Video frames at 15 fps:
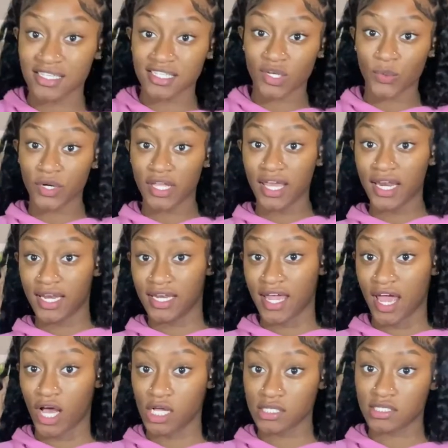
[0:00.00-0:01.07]
So we're getting
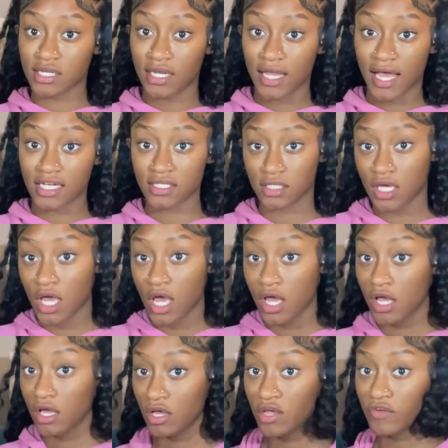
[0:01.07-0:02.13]
down to the last
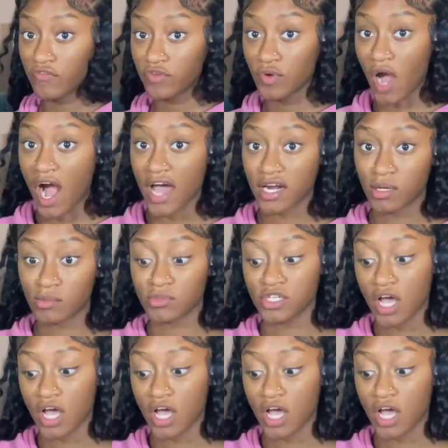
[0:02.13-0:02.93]
few items.